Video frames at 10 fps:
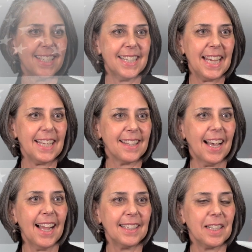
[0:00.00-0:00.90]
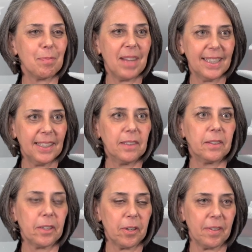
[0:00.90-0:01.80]
To date, the highlight of my
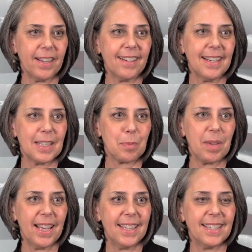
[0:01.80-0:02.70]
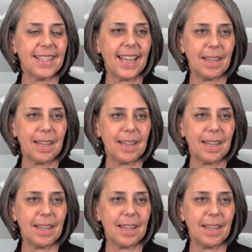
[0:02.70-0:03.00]
legal career has been